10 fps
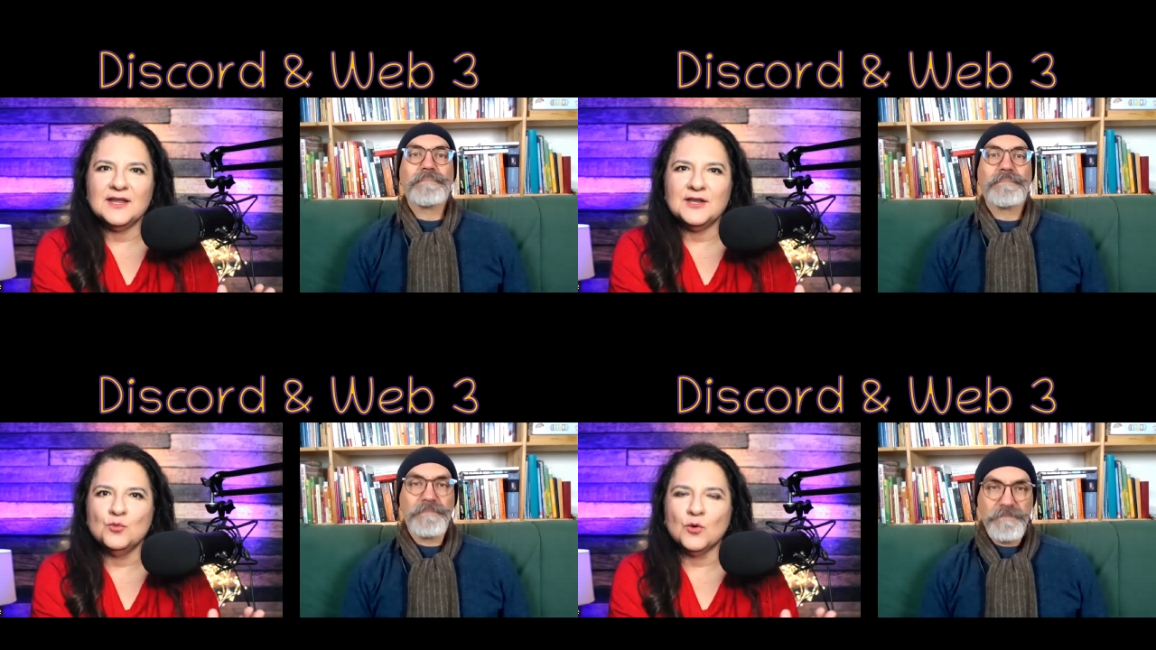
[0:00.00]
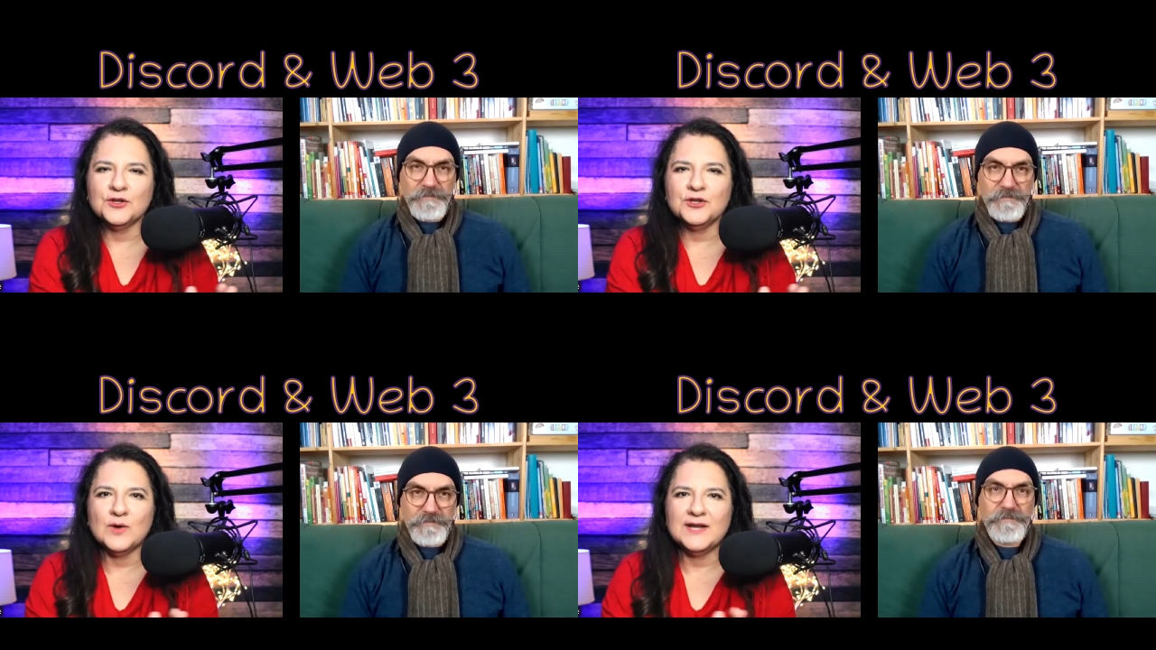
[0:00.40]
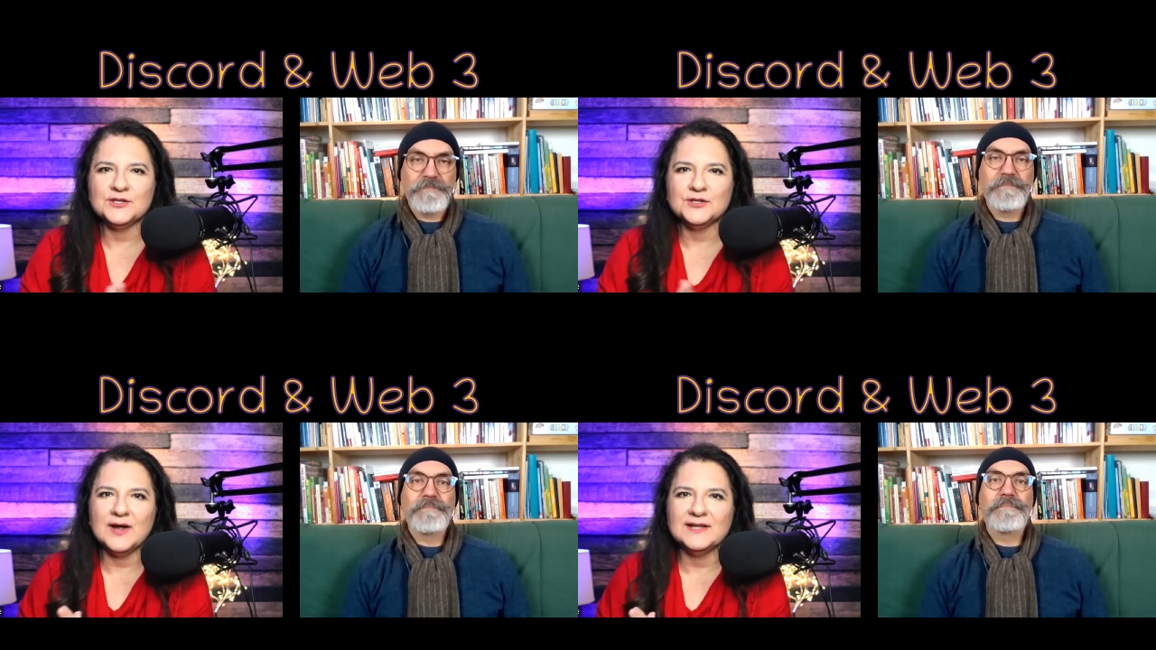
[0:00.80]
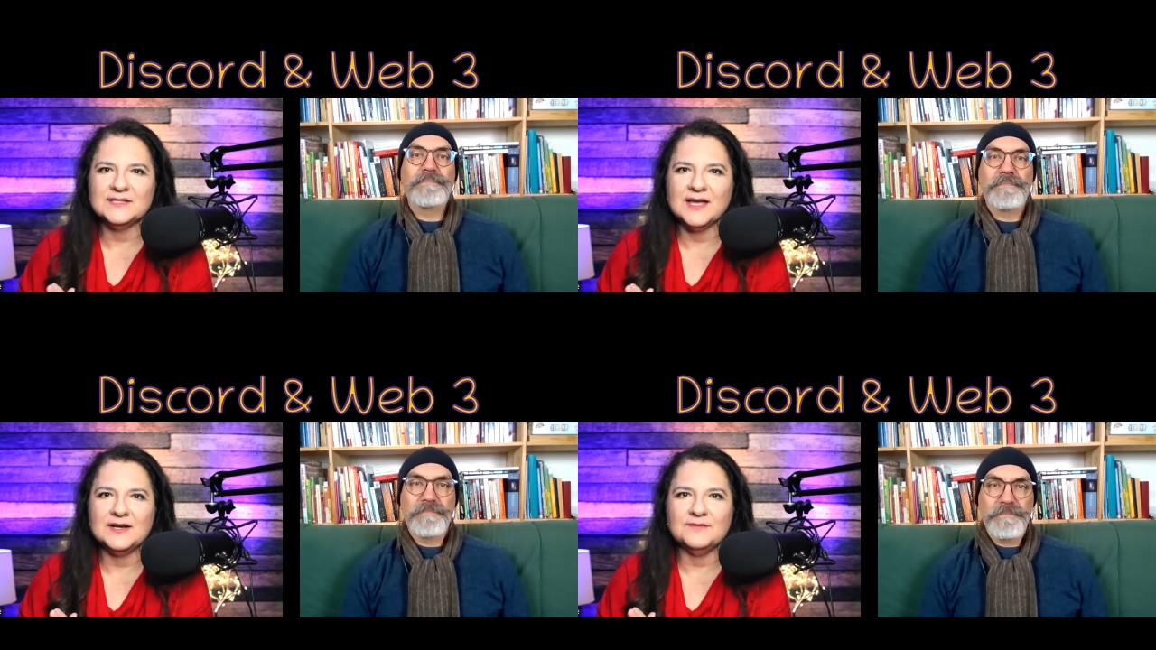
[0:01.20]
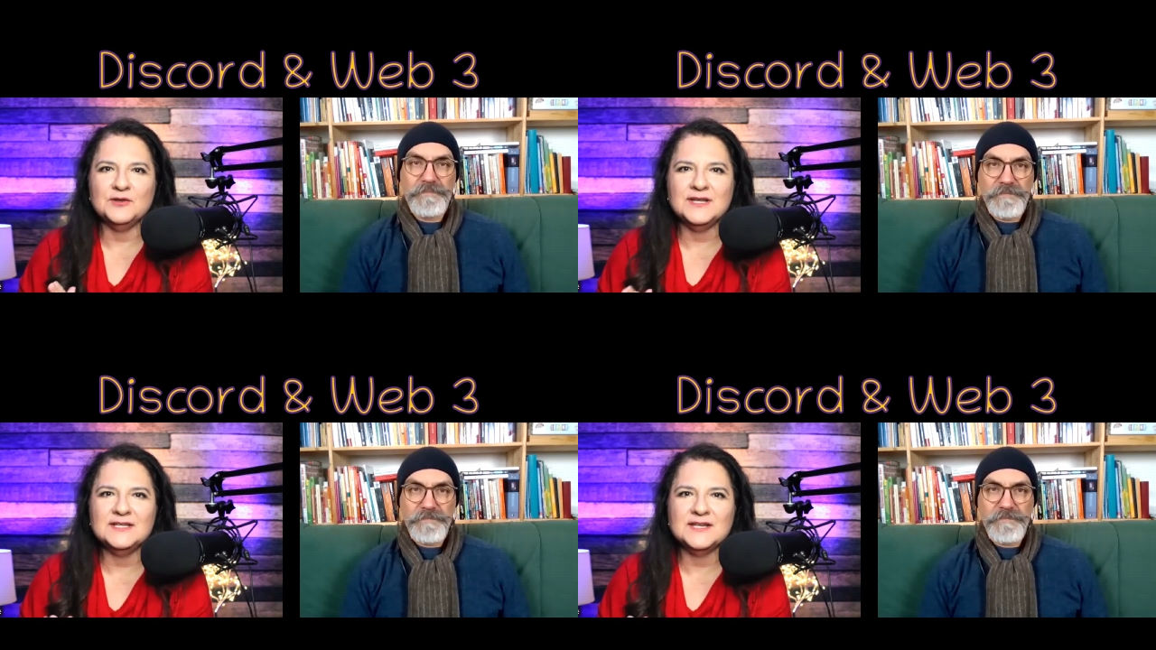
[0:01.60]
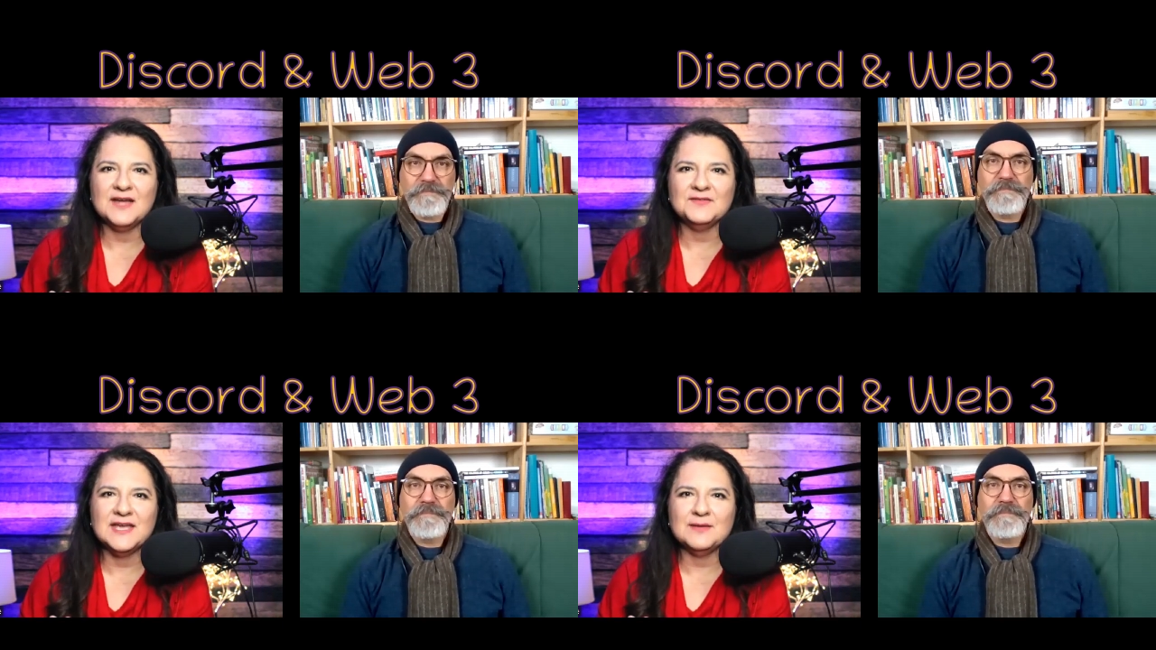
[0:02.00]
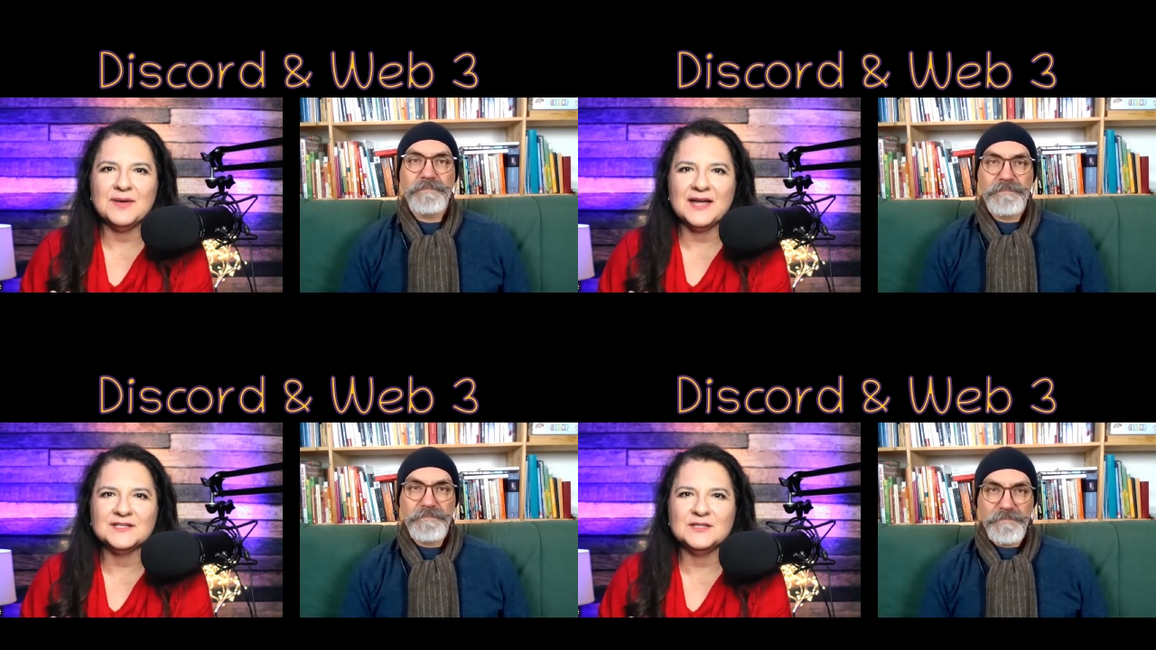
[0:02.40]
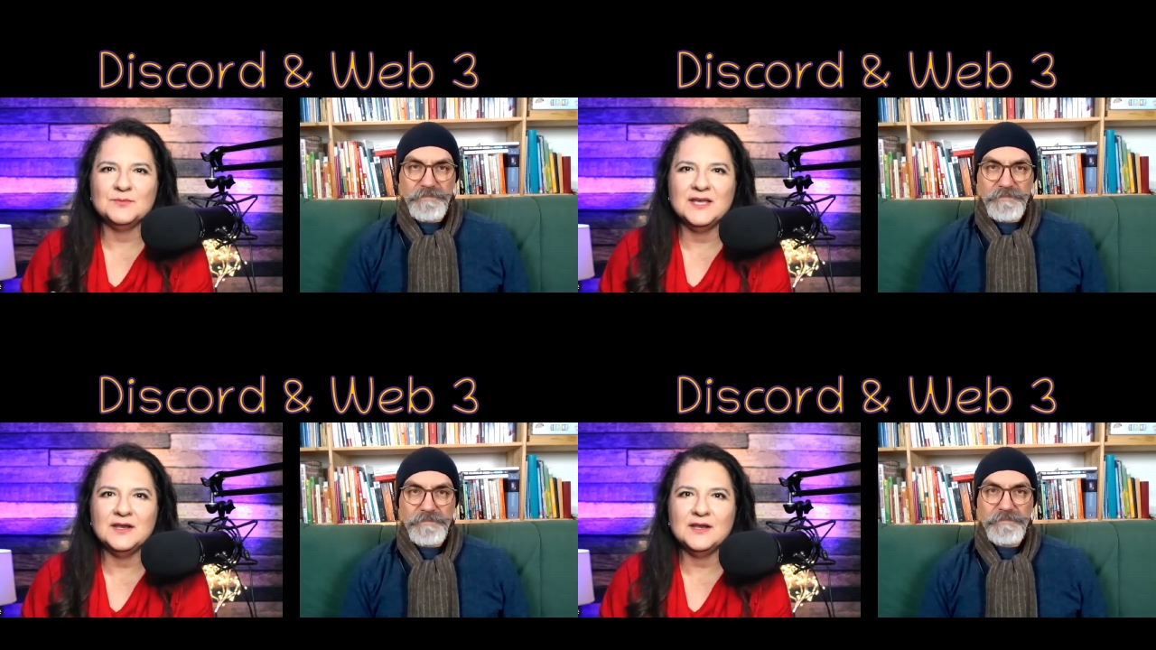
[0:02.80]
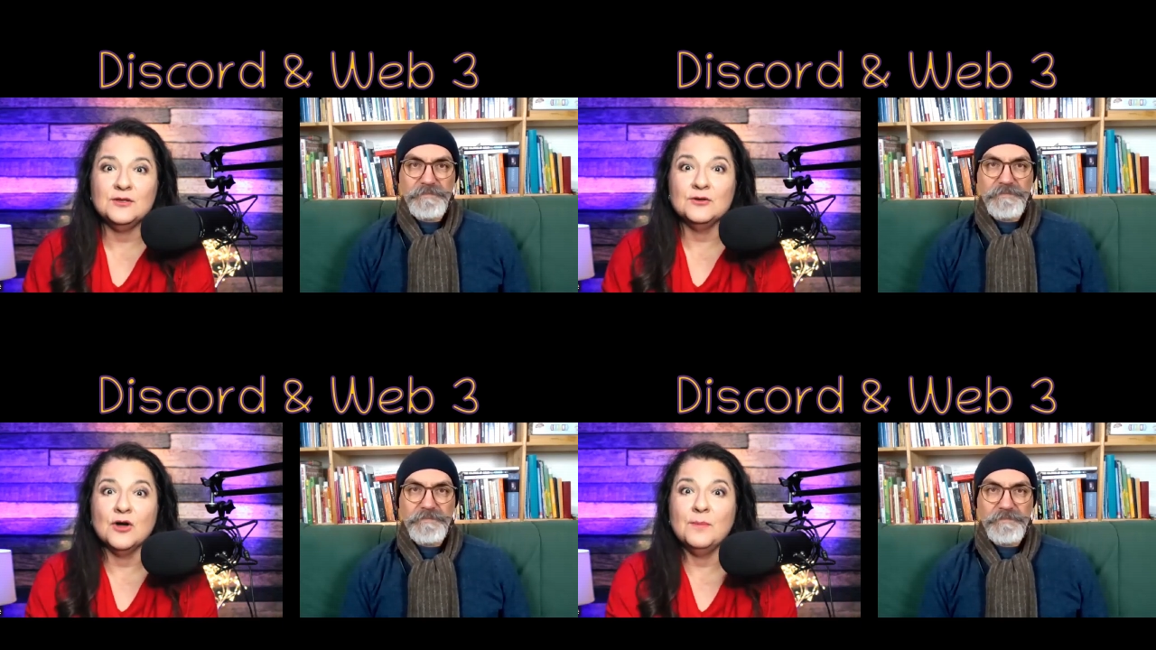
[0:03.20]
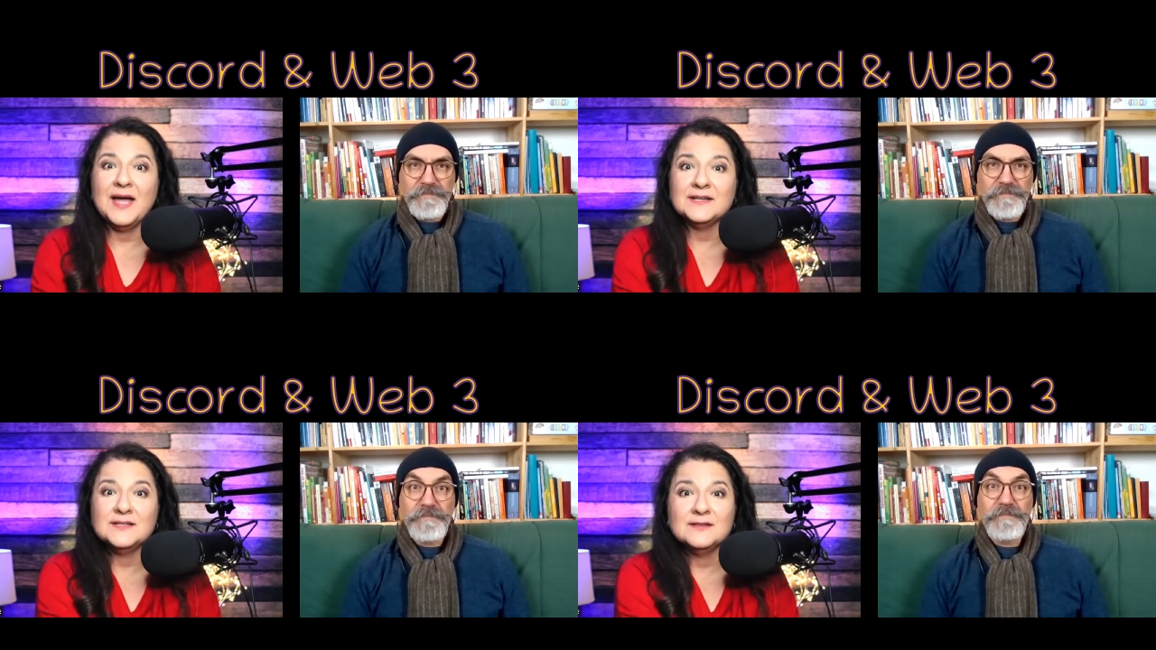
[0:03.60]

Speaker 1: and you work your way to the right side and if you need to navigate back to the beginning you go back to the